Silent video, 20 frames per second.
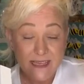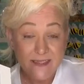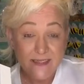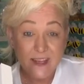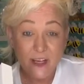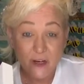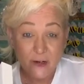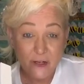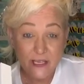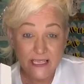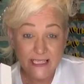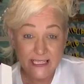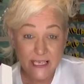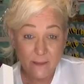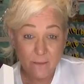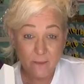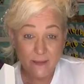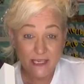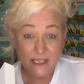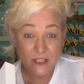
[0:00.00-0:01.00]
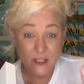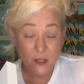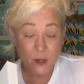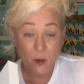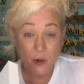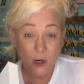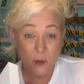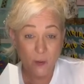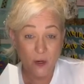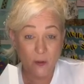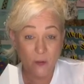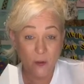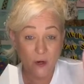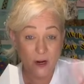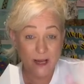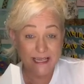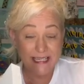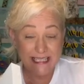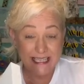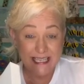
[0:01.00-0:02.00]
there is a bee decor one where
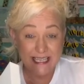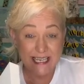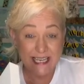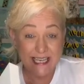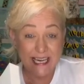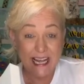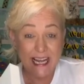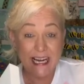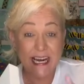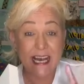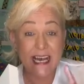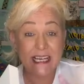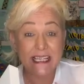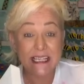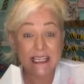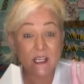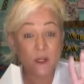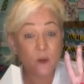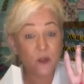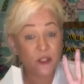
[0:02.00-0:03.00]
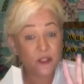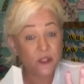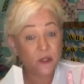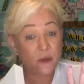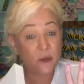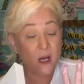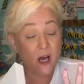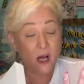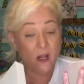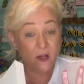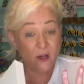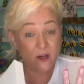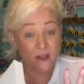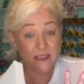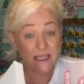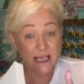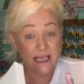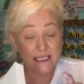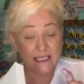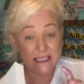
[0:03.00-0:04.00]
I did it and I did it with two
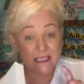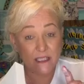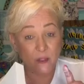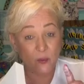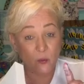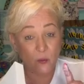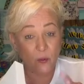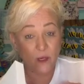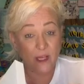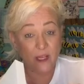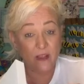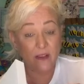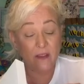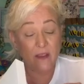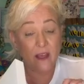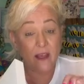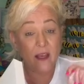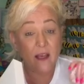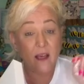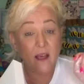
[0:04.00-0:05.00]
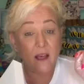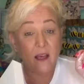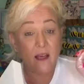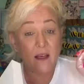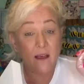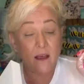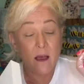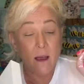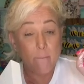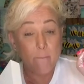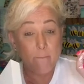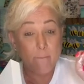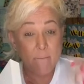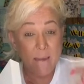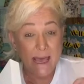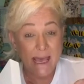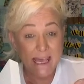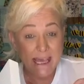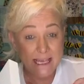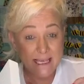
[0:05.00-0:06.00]
colors. I did it with
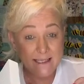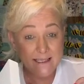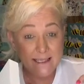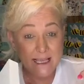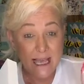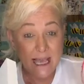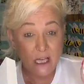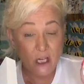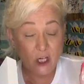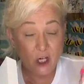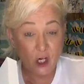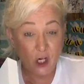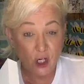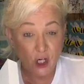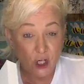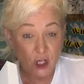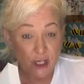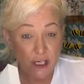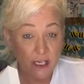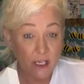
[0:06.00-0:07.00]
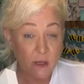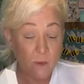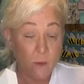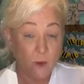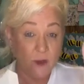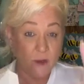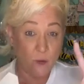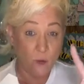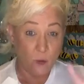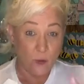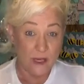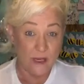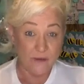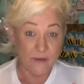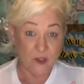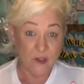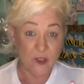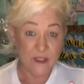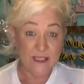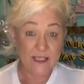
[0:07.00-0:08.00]
maize and curry with
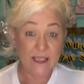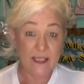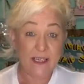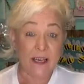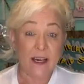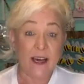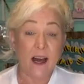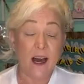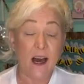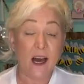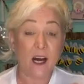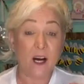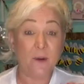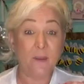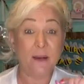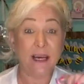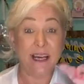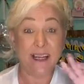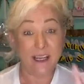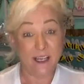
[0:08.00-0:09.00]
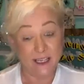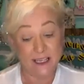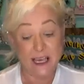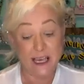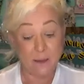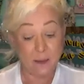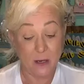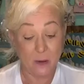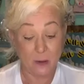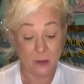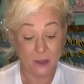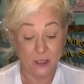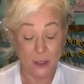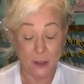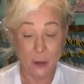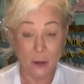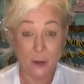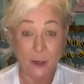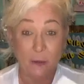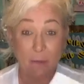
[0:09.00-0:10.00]
Waverly um, and it came out really
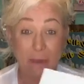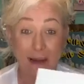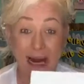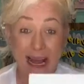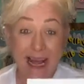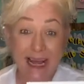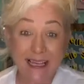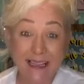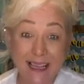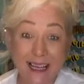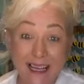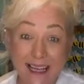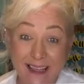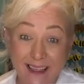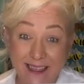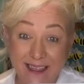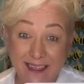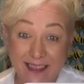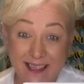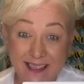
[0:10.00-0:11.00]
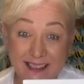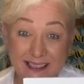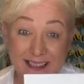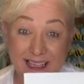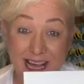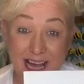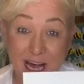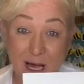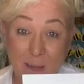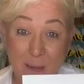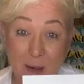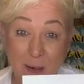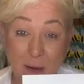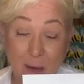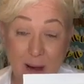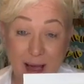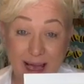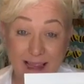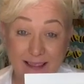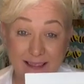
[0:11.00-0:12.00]
cool. But I like this
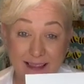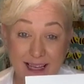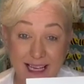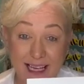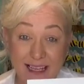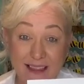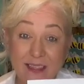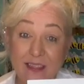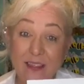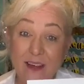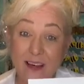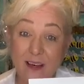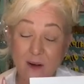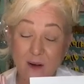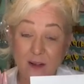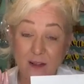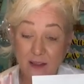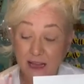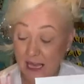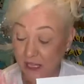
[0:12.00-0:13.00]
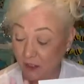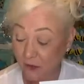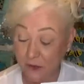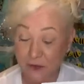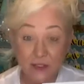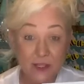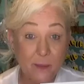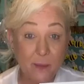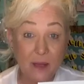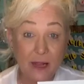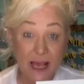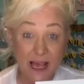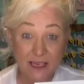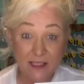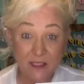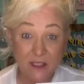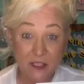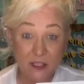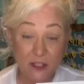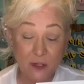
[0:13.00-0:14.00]
combo. I like the, I use the
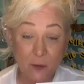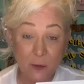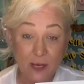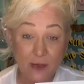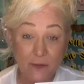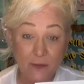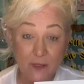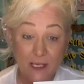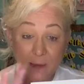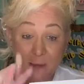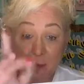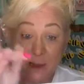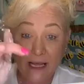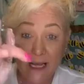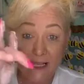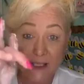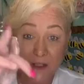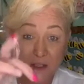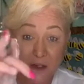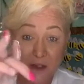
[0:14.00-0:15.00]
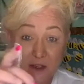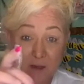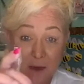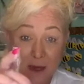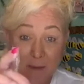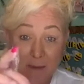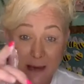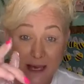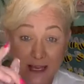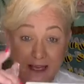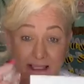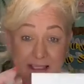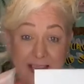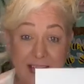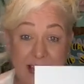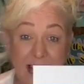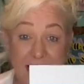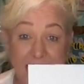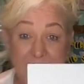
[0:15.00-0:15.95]
plaster, Waverly plaster is my base